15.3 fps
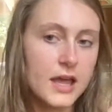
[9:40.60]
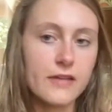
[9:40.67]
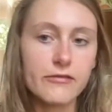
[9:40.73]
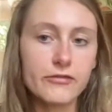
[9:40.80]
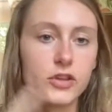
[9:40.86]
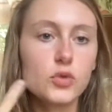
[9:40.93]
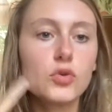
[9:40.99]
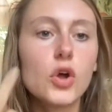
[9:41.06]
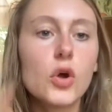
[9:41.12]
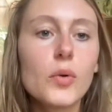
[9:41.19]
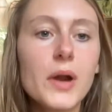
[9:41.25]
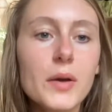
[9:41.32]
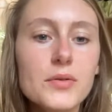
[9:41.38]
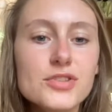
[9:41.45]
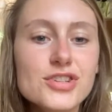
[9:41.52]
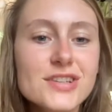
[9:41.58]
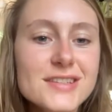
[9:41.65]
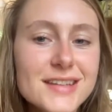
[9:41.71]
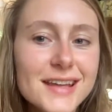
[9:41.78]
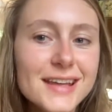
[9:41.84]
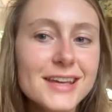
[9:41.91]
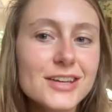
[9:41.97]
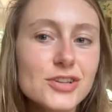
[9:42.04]
If you know what I was just
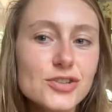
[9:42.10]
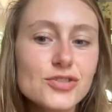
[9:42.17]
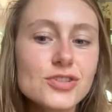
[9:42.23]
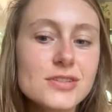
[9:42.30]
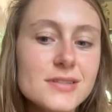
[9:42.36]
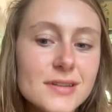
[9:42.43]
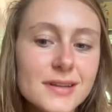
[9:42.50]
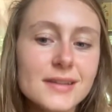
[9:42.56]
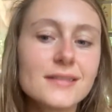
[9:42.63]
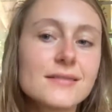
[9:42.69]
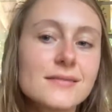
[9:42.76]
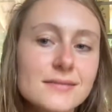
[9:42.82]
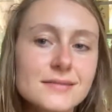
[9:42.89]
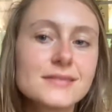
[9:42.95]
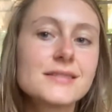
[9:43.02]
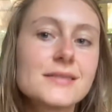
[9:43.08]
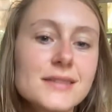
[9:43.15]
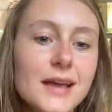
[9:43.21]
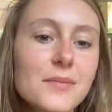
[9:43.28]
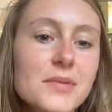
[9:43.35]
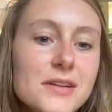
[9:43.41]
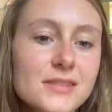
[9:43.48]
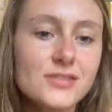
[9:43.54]
saying, can you just like
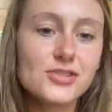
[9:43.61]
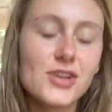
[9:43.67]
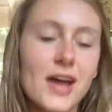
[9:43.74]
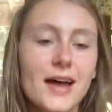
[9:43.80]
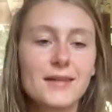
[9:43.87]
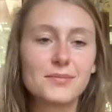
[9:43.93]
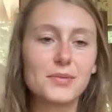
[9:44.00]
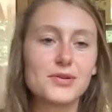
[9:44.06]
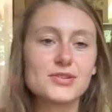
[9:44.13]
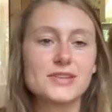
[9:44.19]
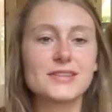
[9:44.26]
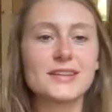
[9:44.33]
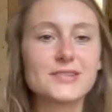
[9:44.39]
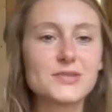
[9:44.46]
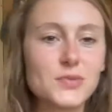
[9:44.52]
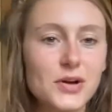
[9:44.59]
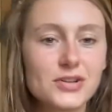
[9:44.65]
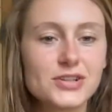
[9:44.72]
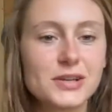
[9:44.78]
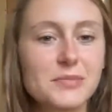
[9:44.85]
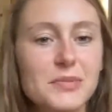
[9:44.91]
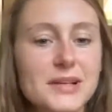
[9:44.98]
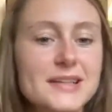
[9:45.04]
type it in the chat, person that's
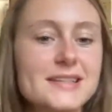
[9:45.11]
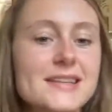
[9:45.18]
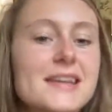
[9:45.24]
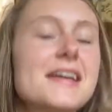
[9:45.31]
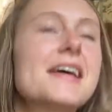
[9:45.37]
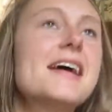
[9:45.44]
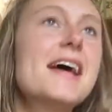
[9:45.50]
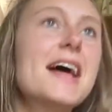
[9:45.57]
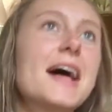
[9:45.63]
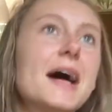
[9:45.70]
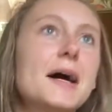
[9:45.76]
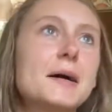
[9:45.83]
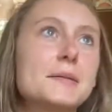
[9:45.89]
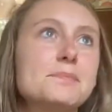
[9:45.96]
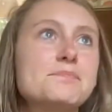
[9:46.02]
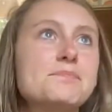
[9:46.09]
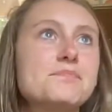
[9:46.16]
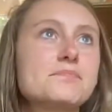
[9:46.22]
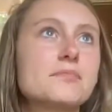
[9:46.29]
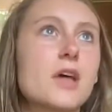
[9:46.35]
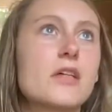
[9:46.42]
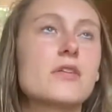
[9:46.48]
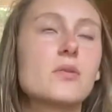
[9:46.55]
watching, please?
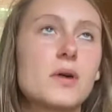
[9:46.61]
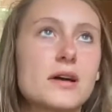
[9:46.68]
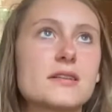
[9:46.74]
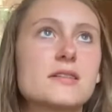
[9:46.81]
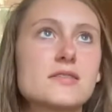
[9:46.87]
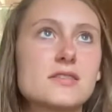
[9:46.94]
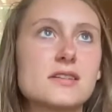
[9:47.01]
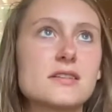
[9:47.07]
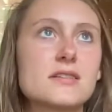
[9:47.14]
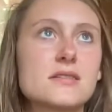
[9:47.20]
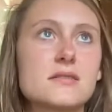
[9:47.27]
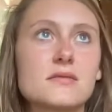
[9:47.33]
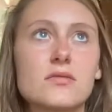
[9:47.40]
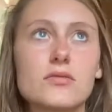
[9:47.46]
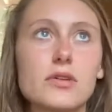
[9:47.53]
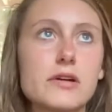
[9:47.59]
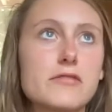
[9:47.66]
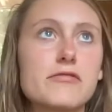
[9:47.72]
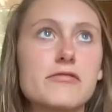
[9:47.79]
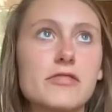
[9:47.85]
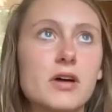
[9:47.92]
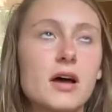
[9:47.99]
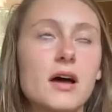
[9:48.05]
Otherwise I'll just
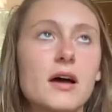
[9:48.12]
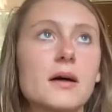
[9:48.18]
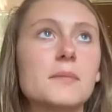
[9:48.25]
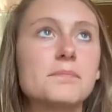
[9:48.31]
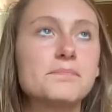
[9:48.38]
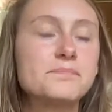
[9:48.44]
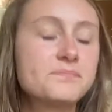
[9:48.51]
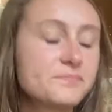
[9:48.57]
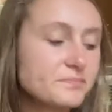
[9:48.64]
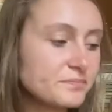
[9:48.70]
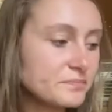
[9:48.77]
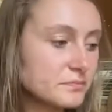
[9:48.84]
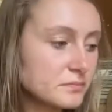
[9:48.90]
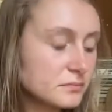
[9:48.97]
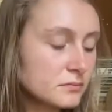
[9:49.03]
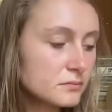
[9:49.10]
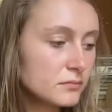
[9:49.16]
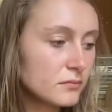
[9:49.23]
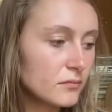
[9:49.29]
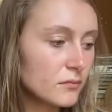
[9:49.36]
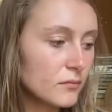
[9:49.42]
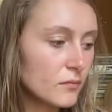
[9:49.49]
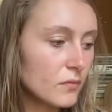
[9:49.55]
riff.
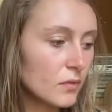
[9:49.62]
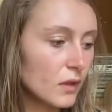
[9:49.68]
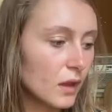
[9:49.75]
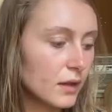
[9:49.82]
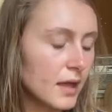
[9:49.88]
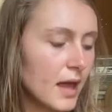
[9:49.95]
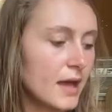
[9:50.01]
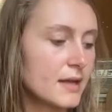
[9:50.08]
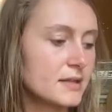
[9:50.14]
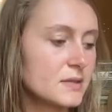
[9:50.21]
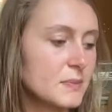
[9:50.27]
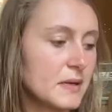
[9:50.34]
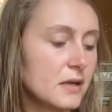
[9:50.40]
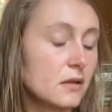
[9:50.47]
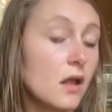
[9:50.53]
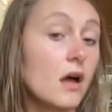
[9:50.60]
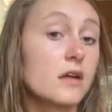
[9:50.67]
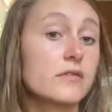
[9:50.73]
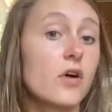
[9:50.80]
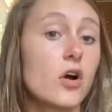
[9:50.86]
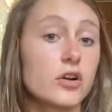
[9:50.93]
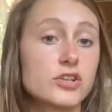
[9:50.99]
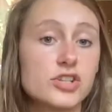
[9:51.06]
Yeah, it's been a lot
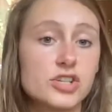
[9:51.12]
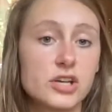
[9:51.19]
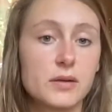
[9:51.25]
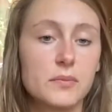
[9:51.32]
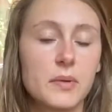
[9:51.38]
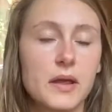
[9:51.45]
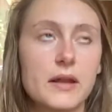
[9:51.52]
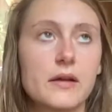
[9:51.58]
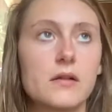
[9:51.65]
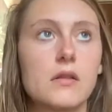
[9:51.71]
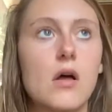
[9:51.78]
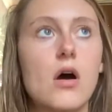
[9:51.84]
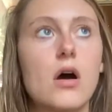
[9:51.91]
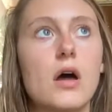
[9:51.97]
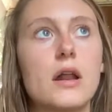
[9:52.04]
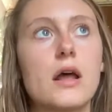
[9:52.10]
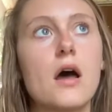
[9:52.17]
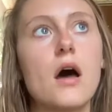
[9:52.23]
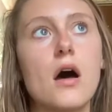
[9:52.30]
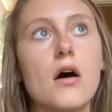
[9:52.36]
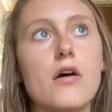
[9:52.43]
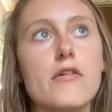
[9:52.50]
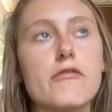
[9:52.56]
of hardship and a lot
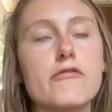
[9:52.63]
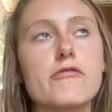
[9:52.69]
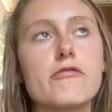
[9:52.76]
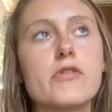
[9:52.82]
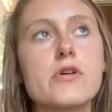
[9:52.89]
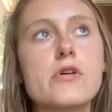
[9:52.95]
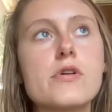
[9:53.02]
of